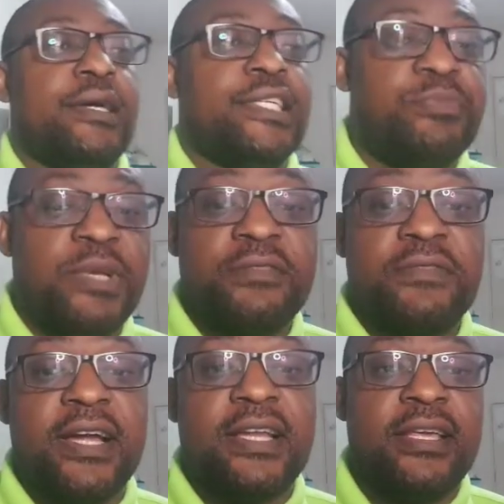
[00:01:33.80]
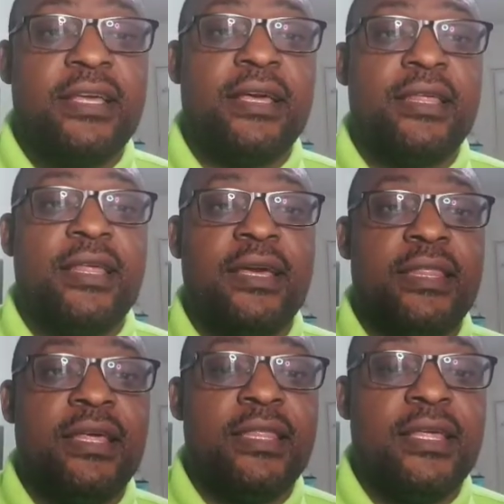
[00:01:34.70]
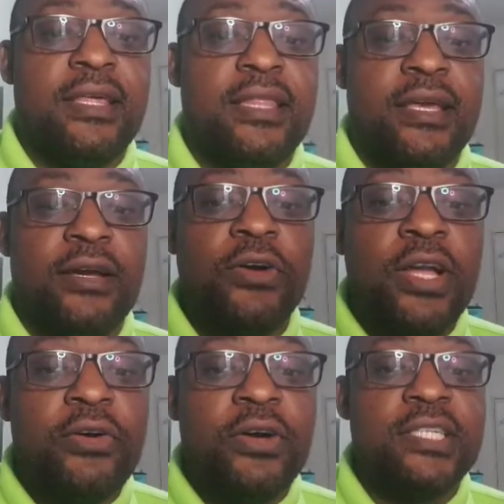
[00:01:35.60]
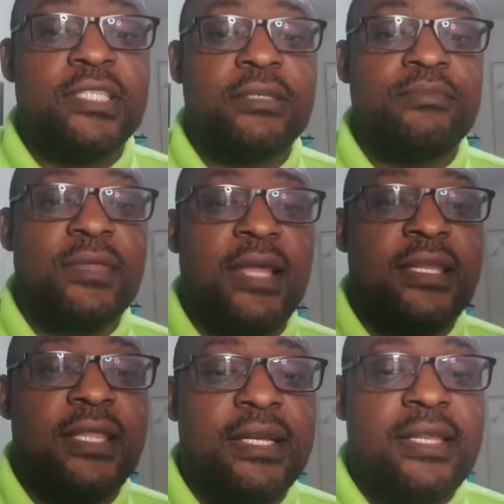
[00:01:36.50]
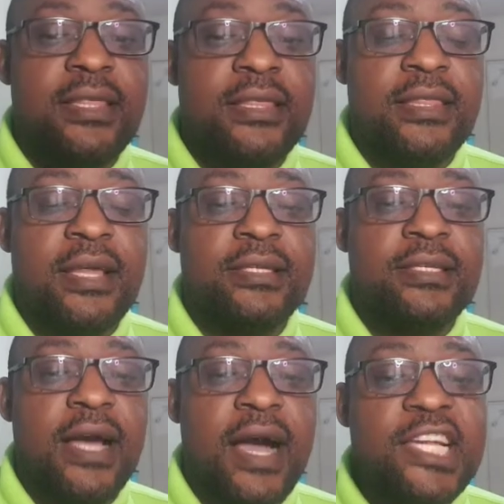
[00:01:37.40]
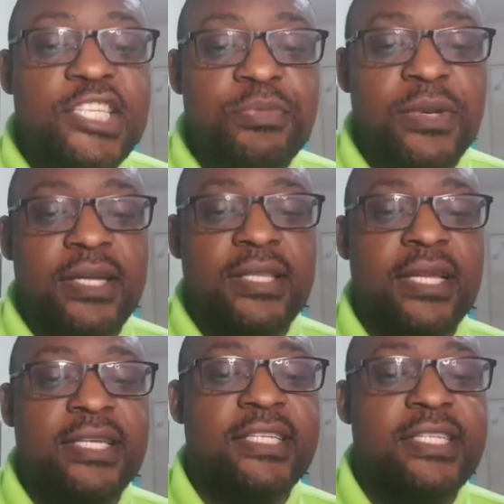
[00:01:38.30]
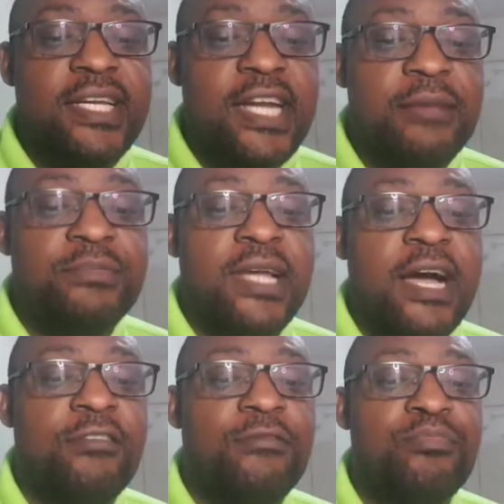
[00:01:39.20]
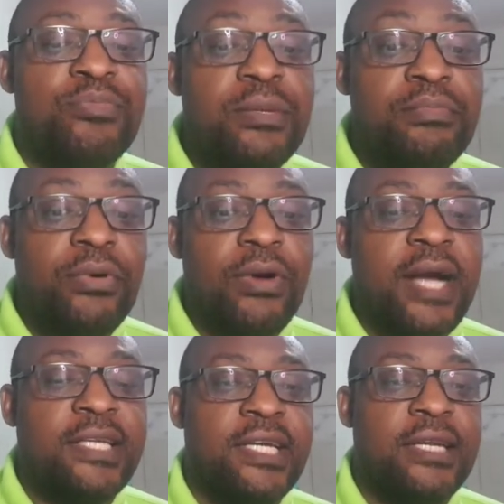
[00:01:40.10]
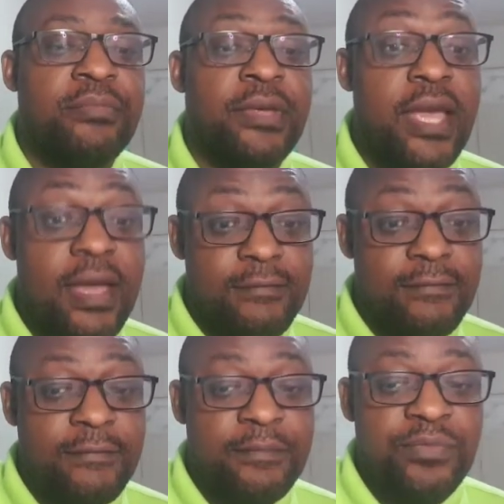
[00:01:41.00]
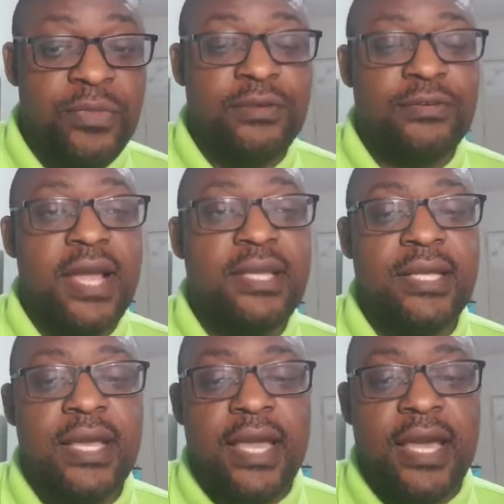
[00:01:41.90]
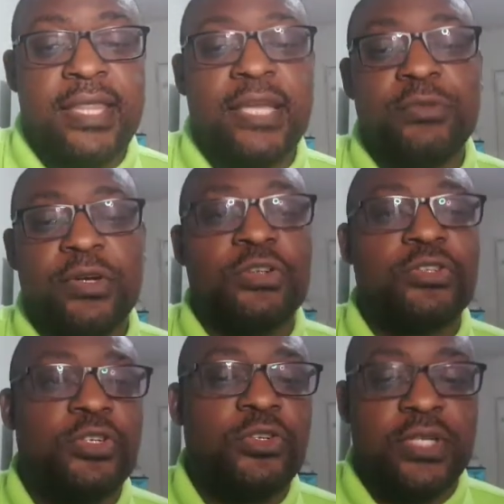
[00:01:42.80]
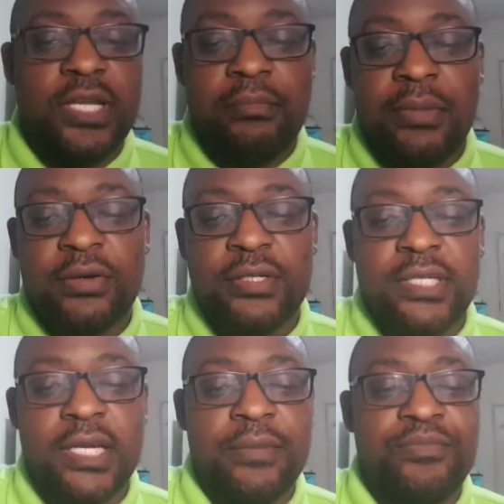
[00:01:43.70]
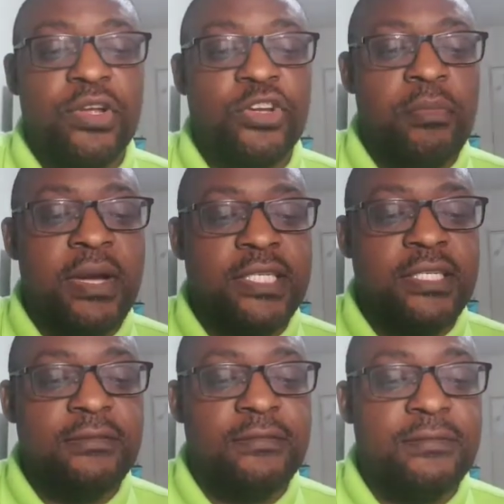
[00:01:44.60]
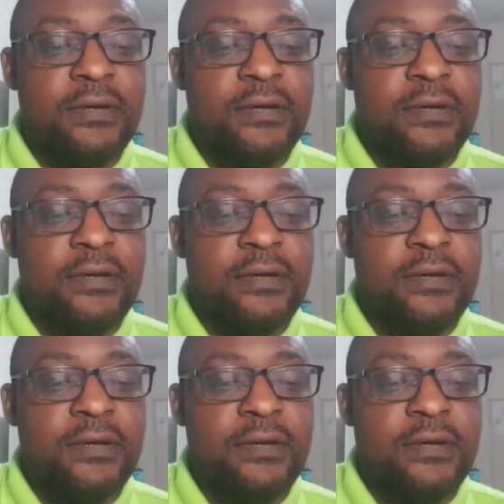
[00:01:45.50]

specifically the egoism, that aspect that describes how people actually behave, right? And then we also talked about normative